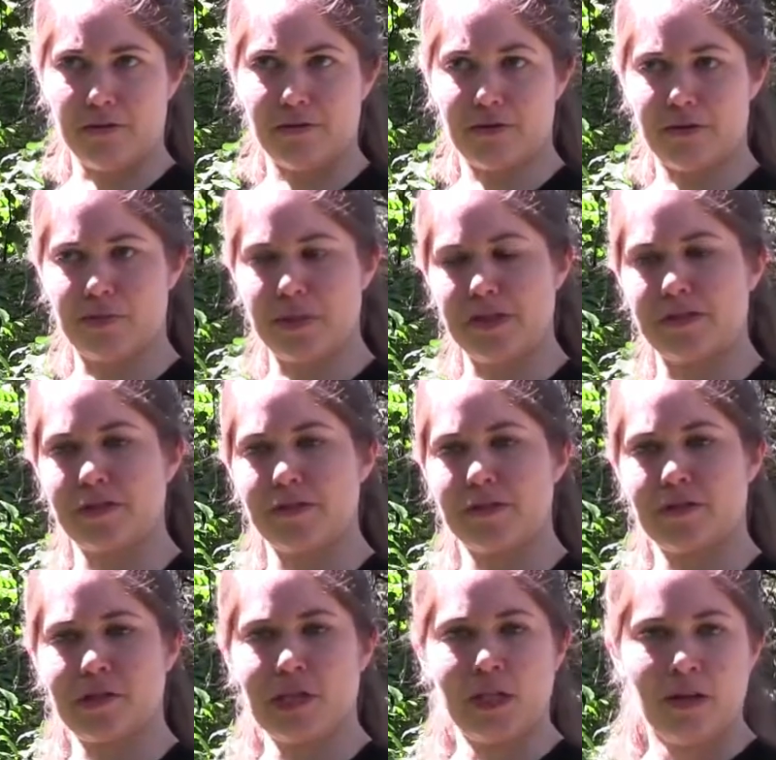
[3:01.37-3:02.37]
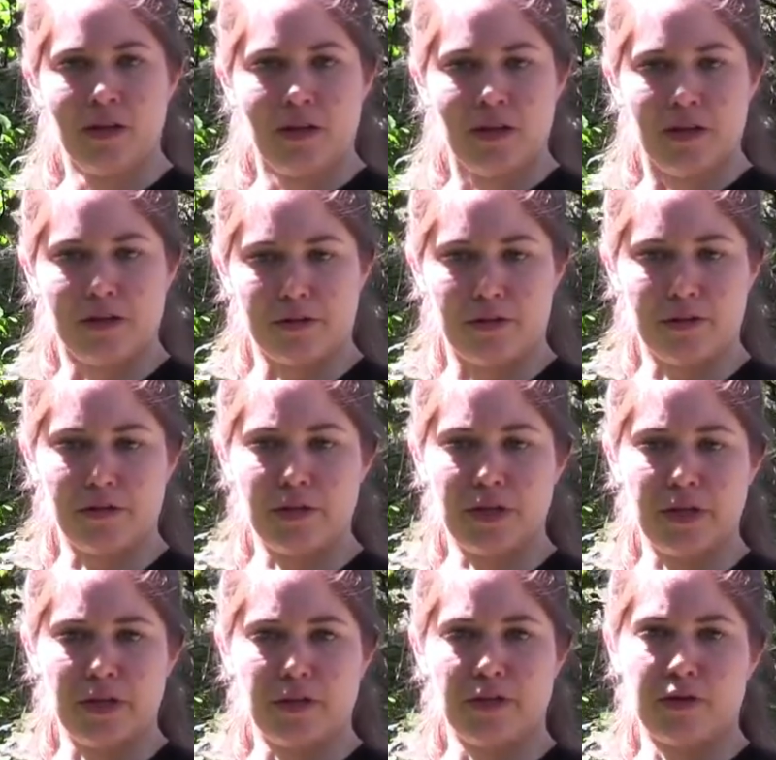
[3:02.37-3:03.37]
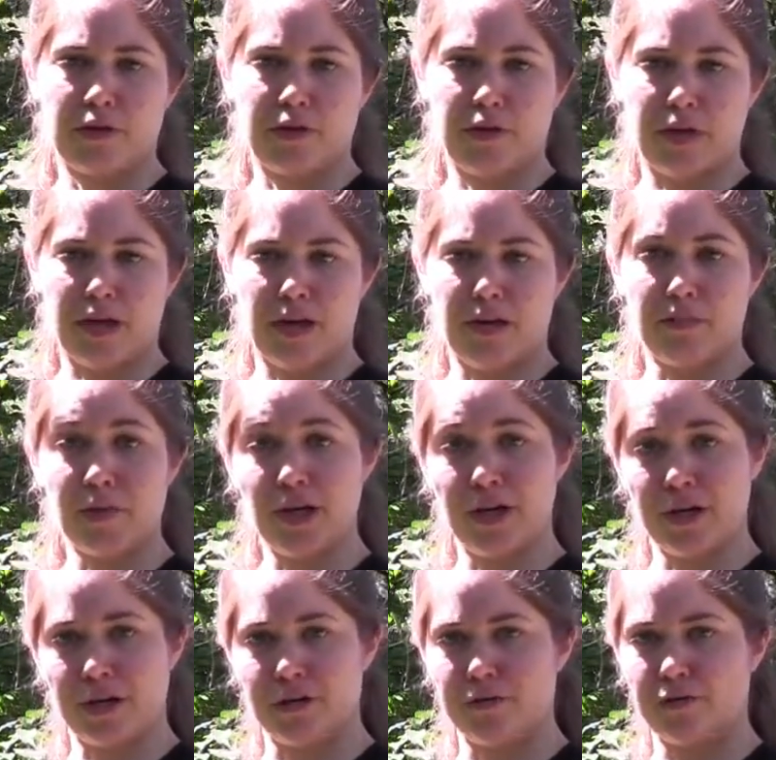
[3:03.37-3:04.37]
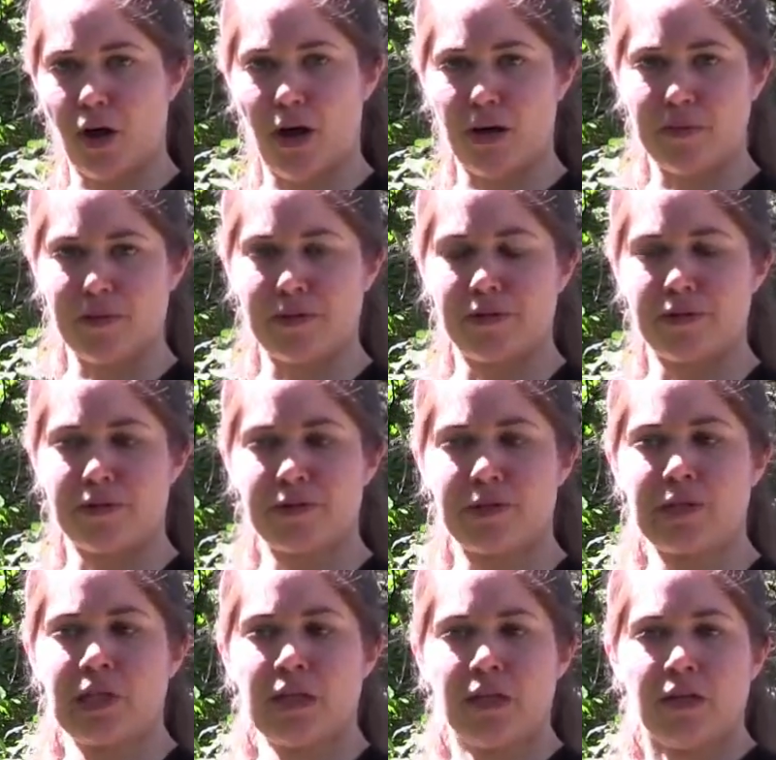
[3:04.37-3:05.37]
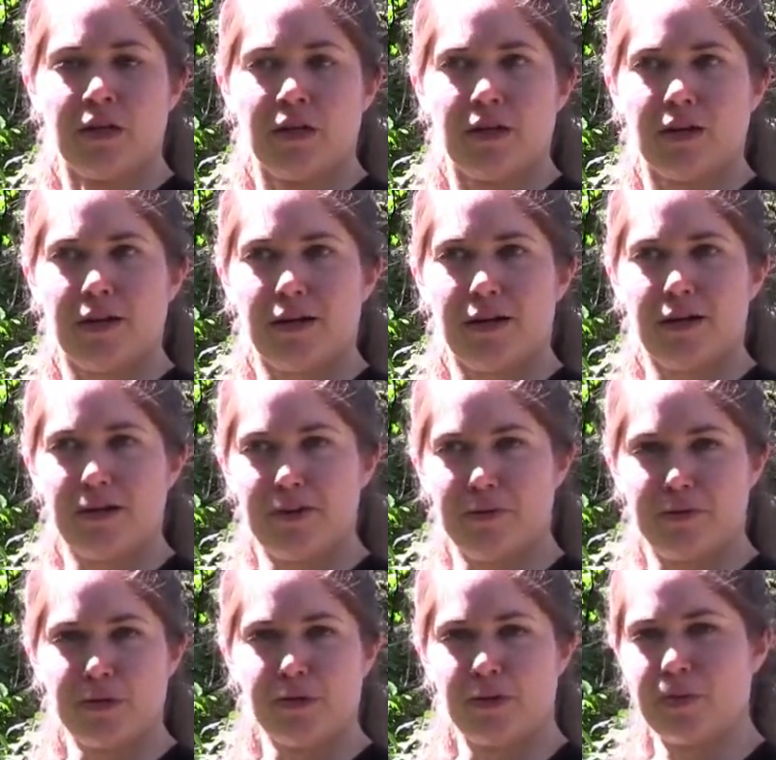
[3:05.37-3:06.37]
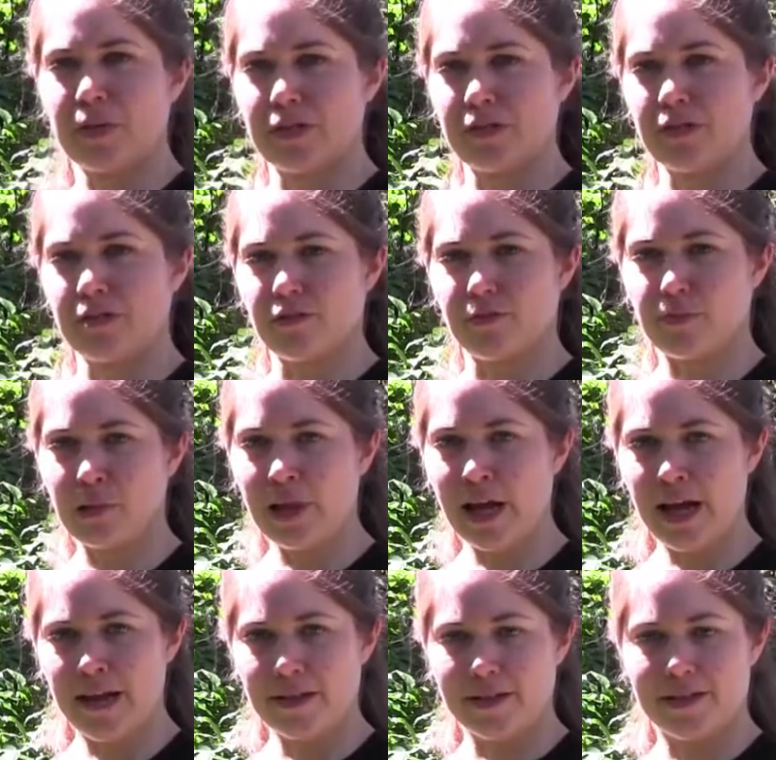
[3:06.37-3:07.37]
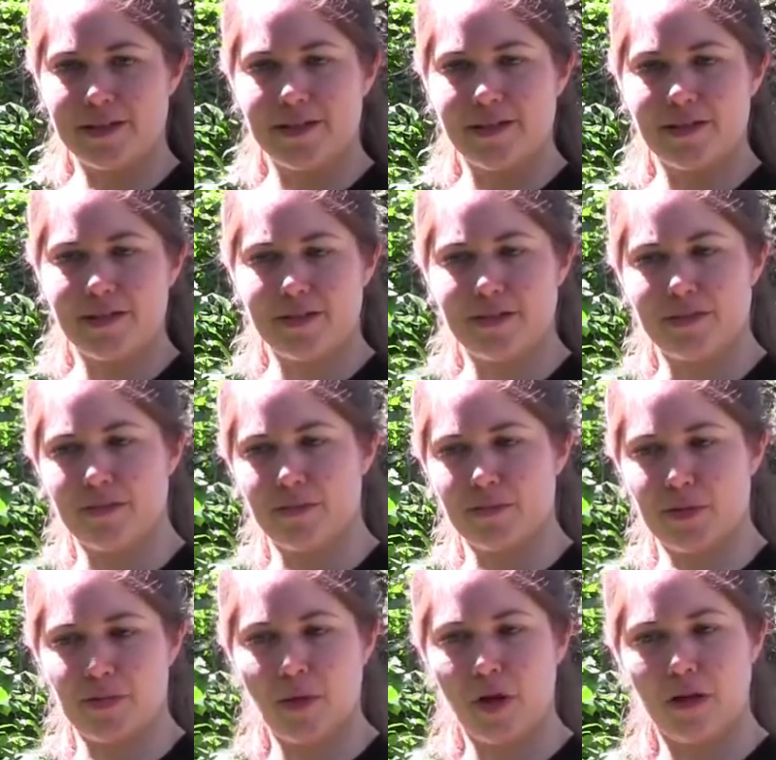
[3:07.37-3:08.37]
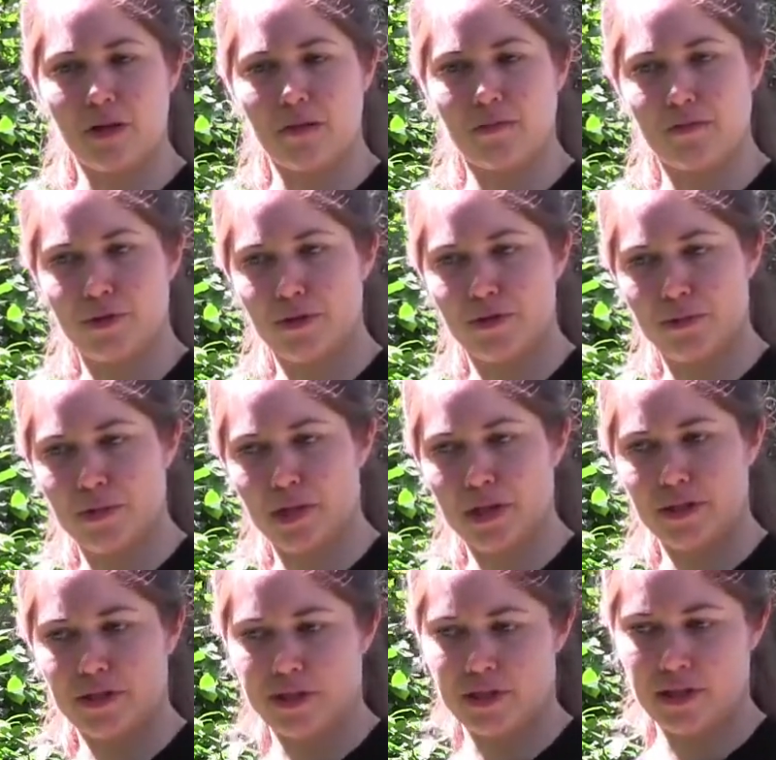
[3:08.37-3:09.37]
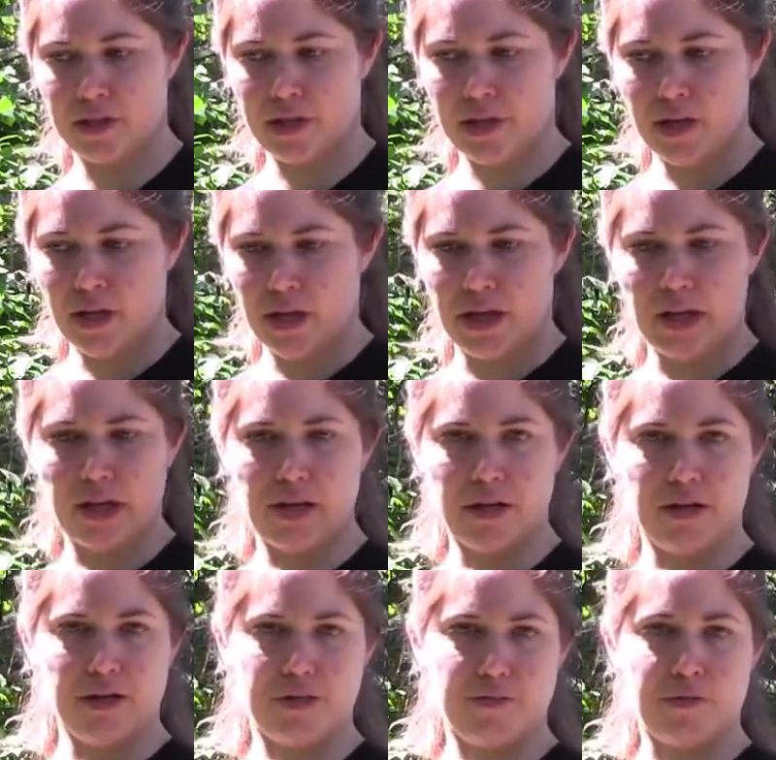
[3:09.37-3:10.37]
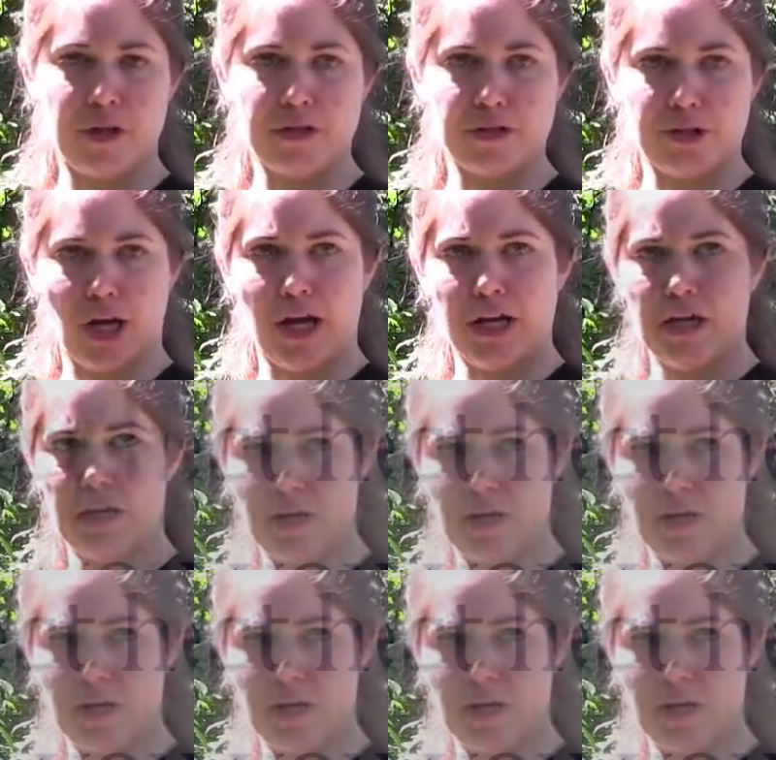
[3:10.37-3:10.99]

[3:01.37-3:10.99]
of species, including American robins, a few species of plants, some small invertebrates, and fungi.